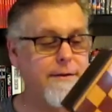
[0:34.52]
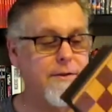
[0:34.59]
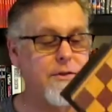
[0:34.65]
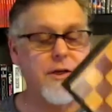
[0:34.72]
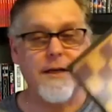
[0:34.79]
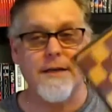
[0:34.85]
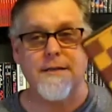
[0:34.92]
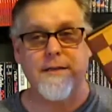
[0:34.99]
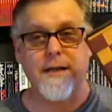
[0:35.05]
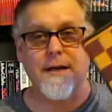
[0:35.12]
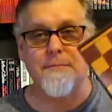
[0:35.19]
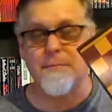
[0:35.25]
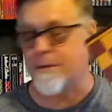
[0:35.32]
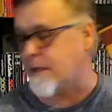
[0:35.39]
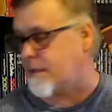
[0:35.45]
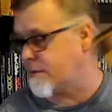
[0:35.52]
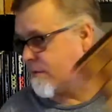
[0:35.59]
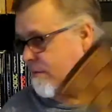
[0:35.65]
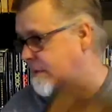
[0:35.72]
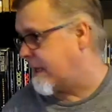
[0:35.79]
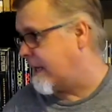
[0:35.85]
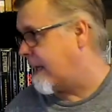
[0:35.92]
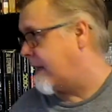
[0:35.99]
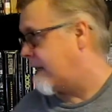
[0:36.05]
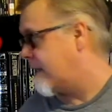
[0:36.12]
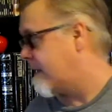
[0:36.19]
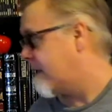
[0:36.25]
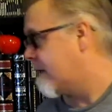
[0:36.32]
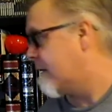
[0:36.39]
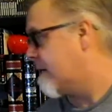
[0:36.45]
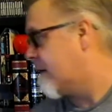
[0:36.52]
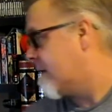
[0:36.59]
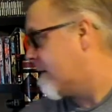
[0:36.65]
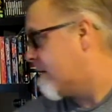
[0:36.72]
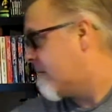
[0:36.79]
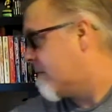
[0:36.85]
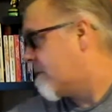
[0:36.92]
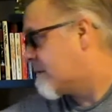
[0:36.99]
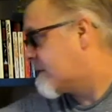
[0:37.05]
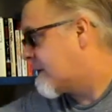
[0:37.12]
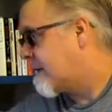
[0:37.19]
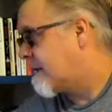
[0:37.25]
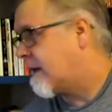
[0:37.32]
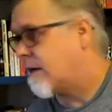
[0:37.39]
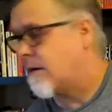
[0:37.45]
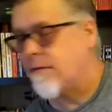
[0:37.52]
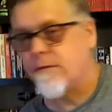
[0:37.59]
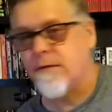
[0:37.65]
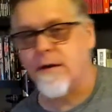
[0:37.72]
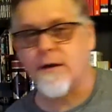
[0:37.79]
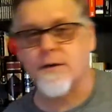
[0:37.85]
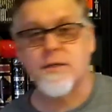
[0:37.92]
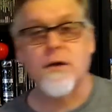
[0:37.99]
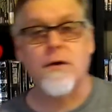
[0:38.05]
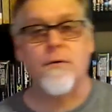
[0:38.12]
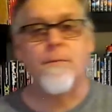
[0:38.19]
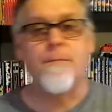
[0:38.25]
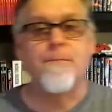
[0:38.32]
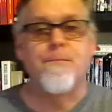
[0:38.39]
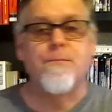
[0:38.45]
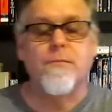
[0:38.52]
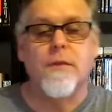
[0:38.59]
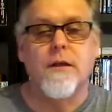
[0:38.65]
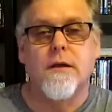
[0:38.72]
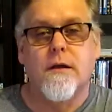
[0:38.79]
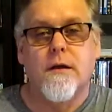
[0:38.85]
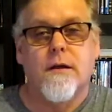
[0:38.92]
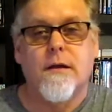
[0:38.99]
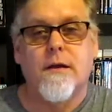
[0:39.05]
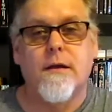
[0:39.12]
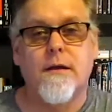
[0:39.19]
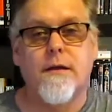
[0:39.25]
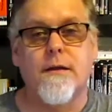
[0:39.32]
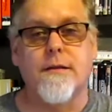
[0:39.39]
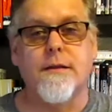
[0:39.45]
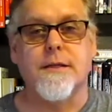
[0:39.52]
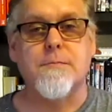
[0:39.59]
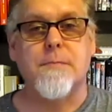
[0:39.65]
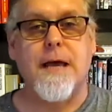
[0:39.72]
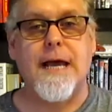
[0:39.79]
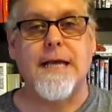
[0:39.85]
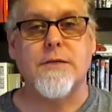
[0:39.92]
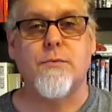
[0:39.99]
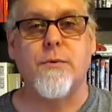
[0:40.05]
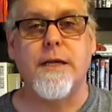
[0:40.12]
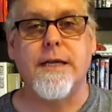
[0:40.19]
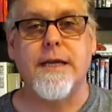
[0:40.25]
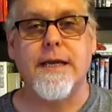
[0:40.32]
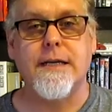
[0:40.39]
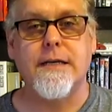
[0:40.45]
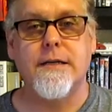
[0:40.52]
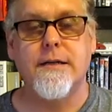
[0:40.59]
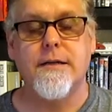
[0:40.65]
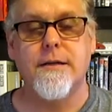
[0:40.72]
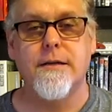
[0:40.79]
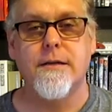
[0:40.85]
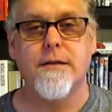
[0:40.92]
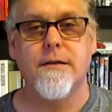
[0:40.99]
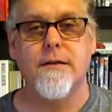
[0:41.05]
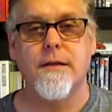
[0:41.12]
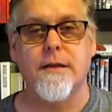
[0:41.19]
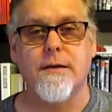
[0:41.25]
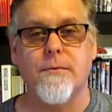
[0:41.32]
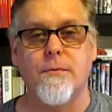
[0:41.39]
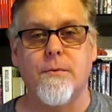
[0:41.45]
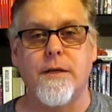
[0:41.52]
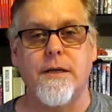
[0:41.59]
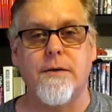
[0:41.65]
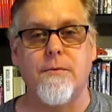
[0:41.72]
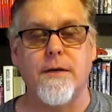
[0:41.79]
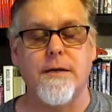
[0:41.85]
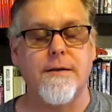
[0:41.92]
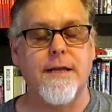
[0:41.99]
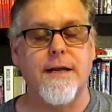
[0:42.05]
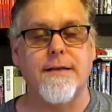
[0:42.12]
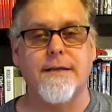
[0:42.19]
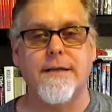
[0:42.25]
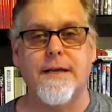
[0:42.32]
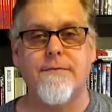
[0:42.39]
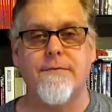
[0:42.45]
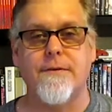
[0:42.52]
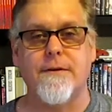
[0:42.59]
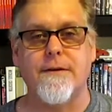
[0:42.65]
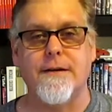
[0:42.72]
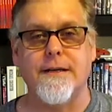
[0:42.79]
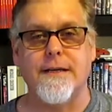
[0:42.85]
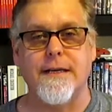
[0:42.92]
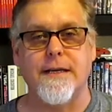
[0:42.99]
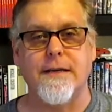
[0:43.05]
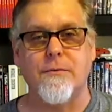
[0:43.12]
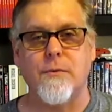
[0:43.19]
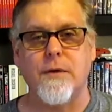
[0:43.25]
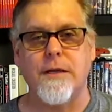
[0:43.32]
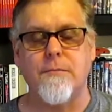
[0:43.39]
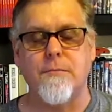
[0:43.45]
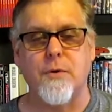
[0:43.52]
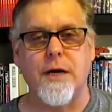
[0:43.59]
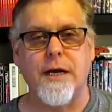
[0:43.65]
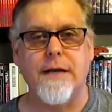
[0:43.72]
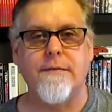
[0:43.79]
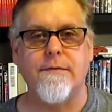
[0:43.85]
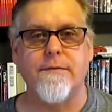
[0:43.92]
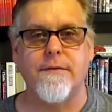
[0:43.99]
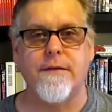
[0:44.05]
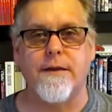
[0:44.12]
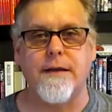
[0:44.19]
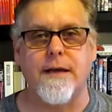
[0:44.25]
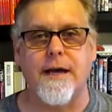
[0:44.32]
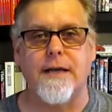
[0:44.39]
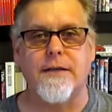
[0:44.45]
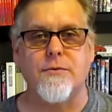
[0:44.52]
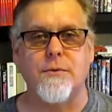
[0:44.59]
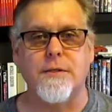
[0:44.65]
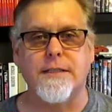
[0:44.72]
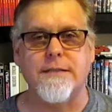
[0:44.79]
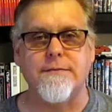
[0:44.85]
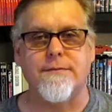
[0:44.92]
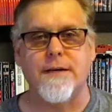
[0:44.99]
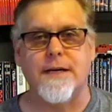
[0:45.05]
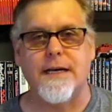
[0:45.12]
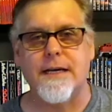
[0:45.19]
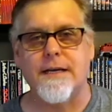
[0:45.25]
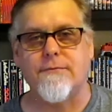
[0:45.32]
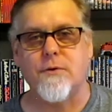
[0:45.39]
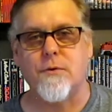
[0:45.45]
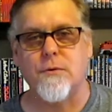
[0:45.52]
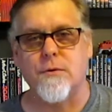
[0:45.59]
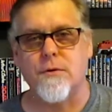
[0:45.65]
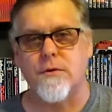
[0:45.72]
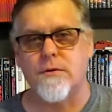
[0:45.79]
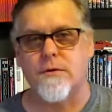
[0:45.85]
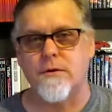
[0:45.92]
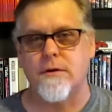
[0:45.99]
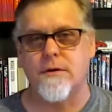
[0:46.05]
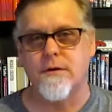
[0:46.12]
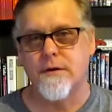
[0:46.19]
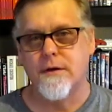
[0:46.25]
chess set, but that's okay. I'll set that over there. So, this past weekend, we went down to Denver again. We braved the I-25 corridor